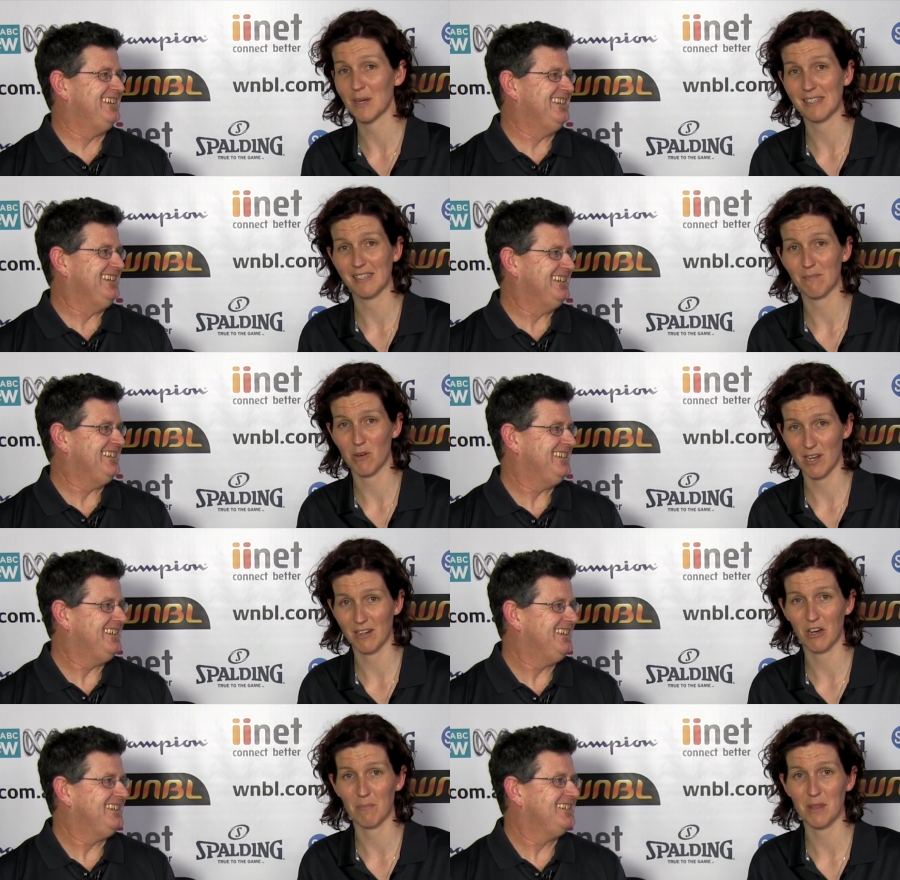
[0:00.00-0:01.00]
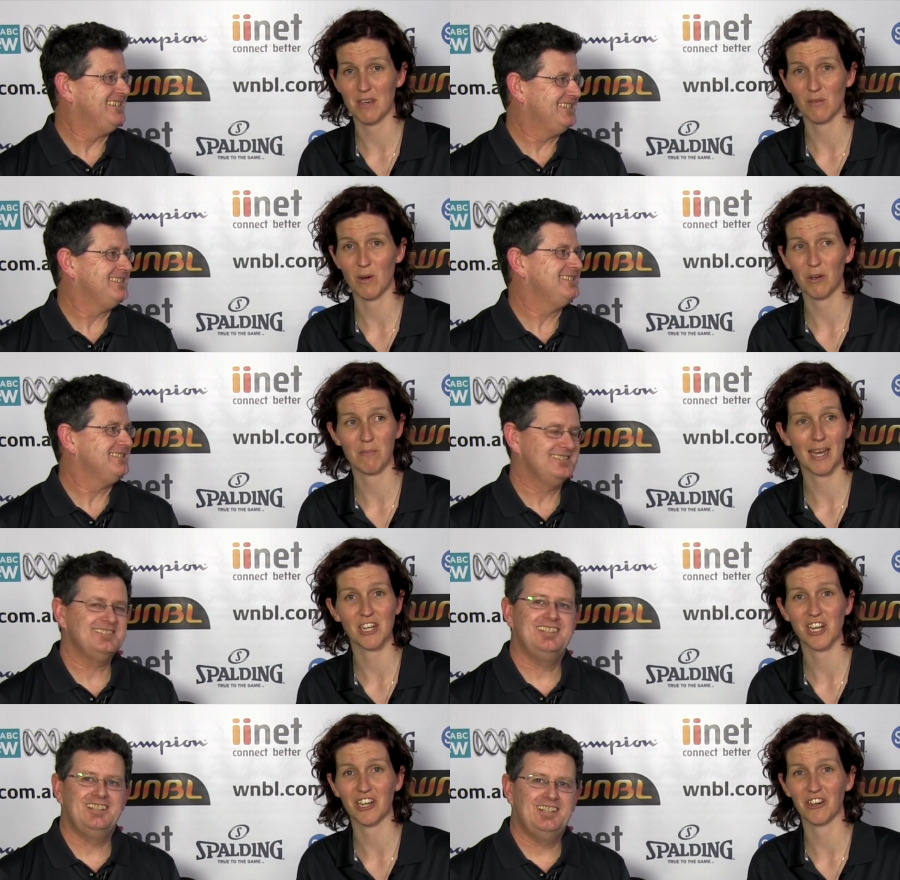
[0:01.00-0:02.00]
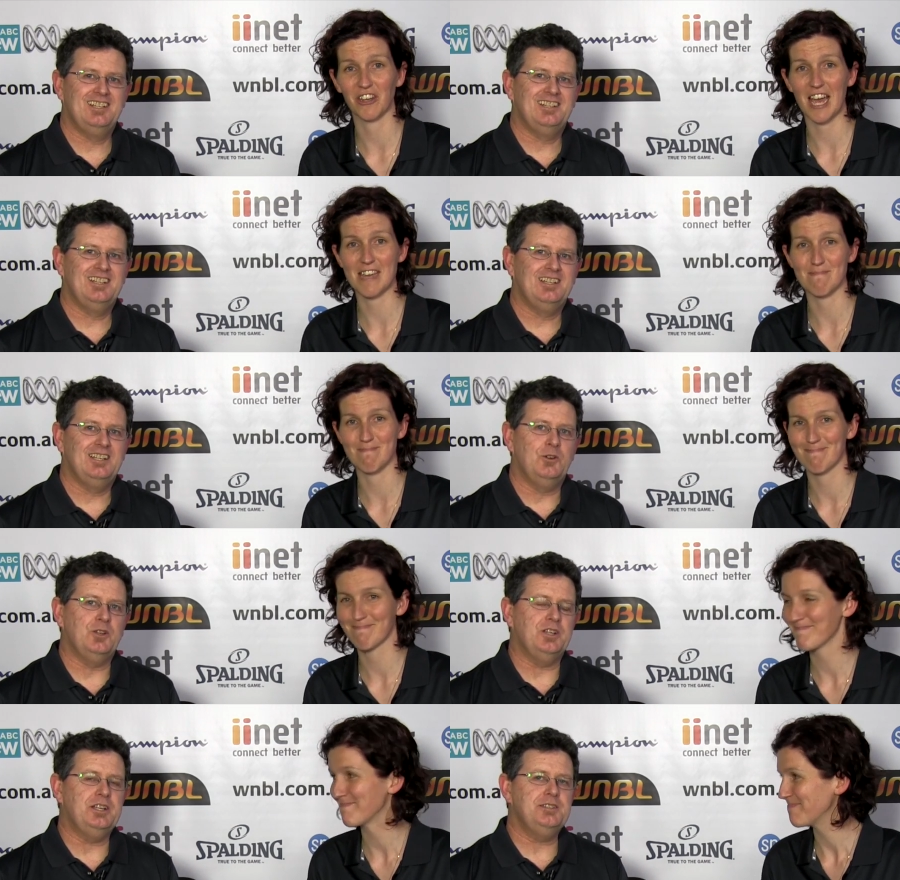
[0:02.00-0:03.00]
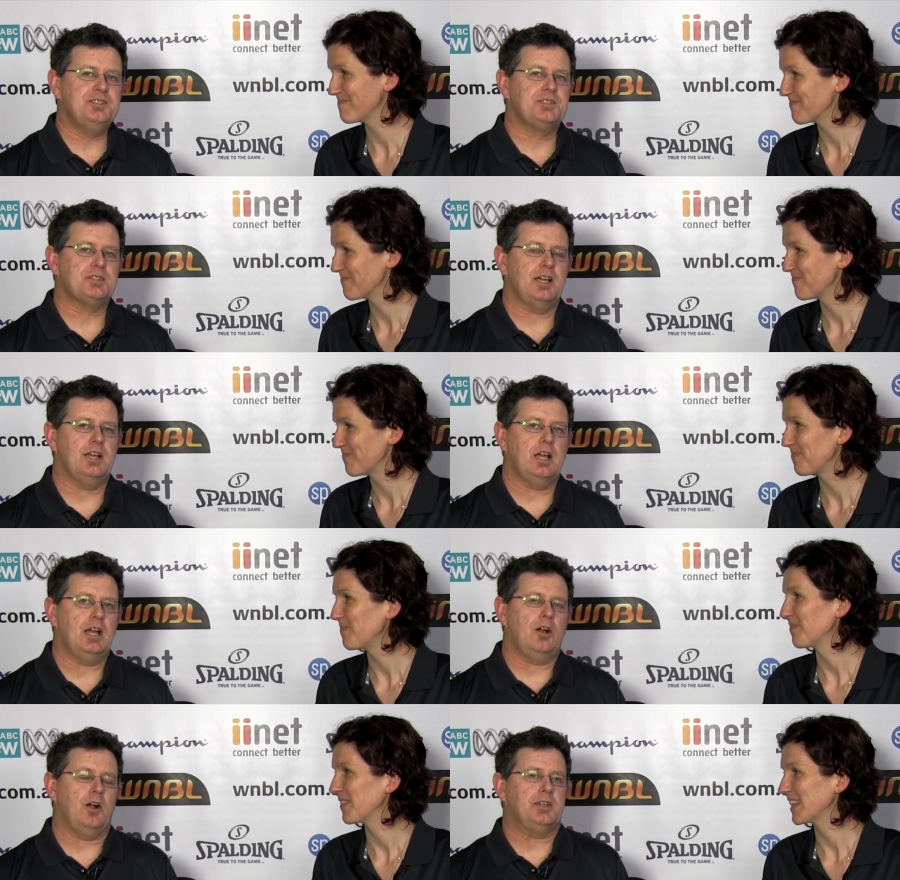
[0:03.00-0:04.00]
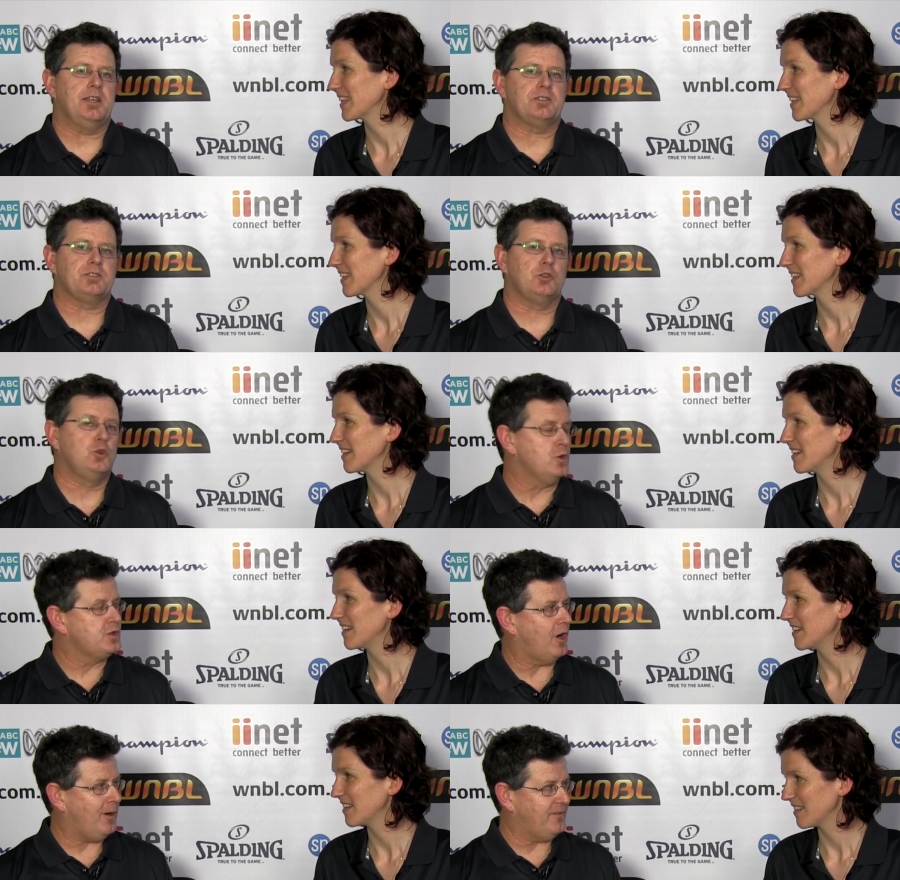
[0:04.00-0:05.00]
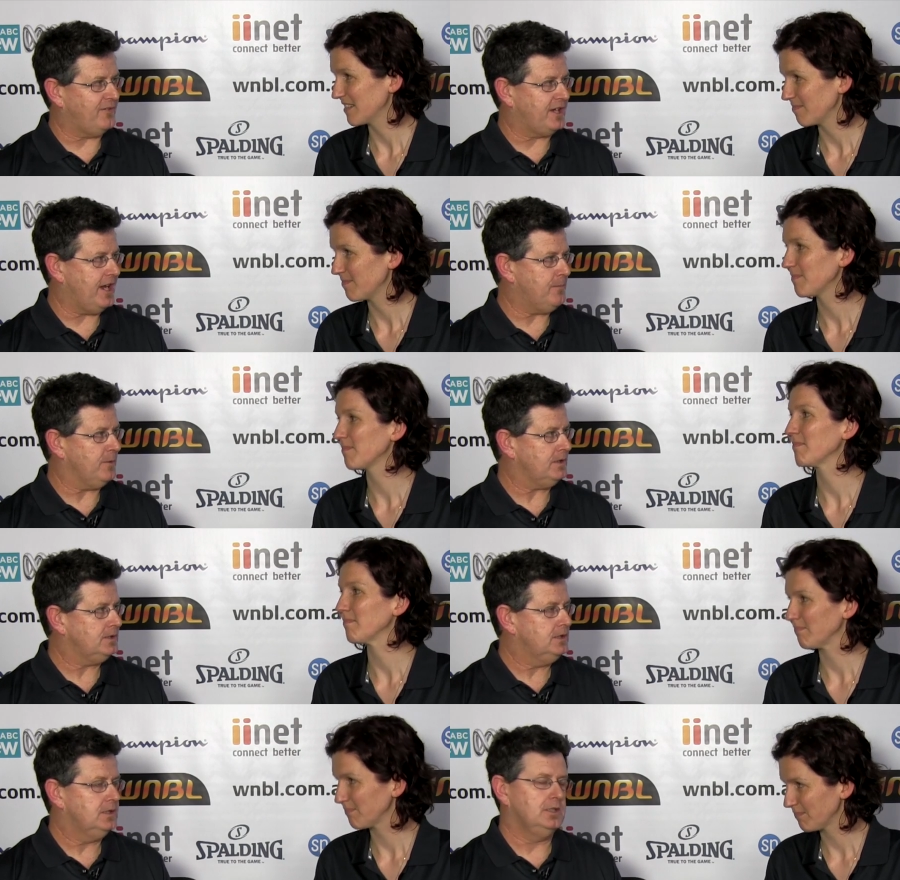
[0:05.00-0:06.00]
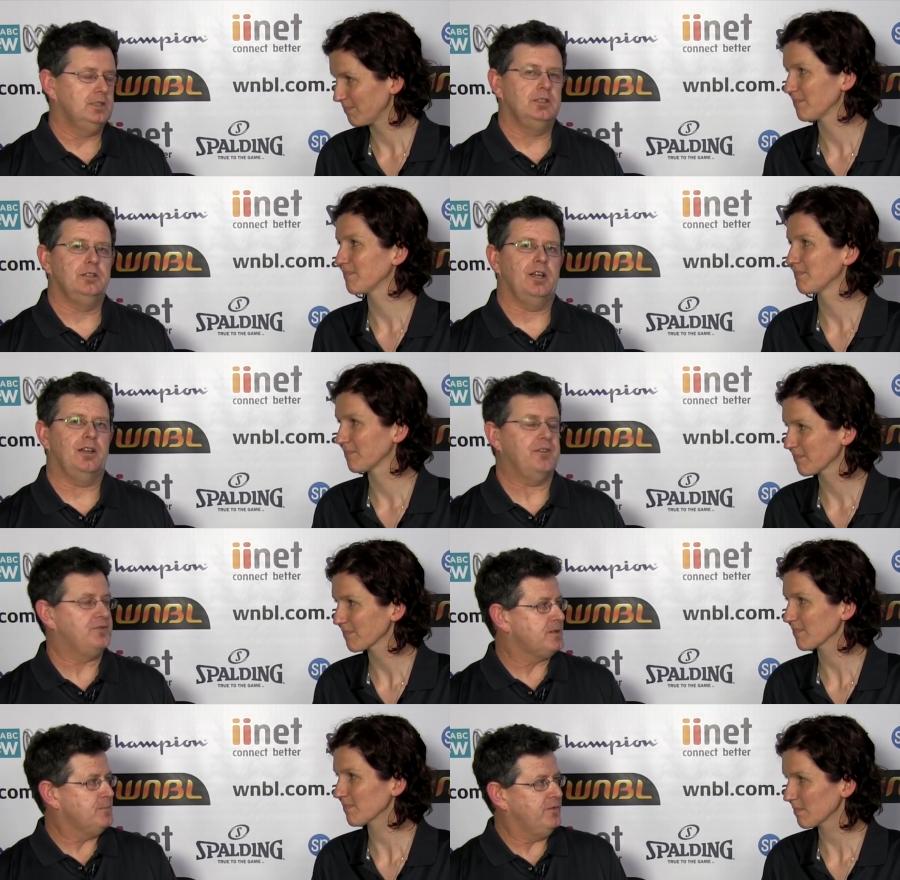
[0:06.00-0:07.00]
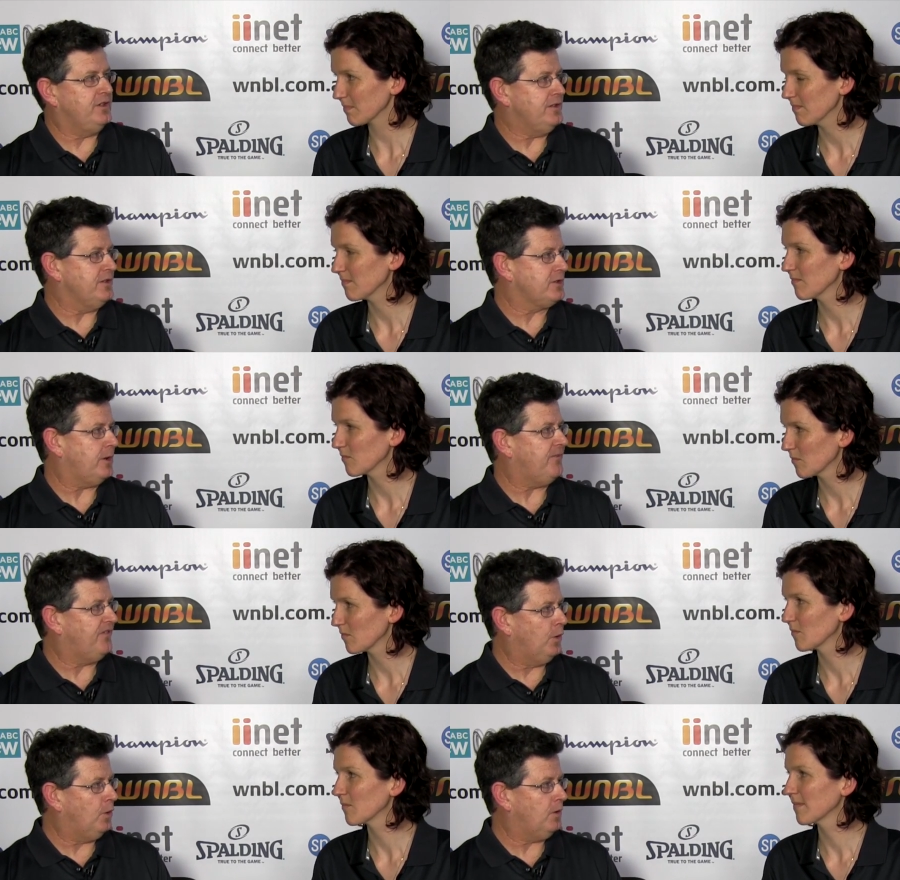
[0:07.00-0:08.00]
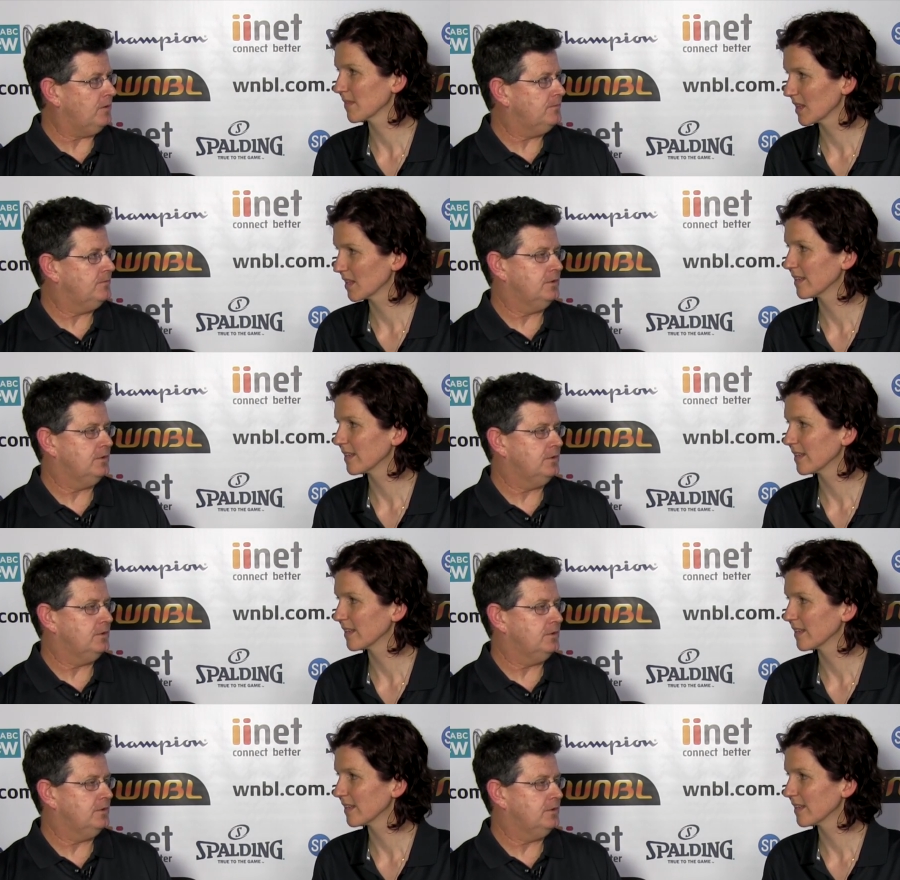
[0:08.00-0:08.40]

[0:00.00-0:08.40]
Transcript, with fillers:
Speaker 1: the ones that might cop the welcome back Jacko game.
Speaker 2: Well, it is, I guess, good timing for Canberra. They've just moved into the top four.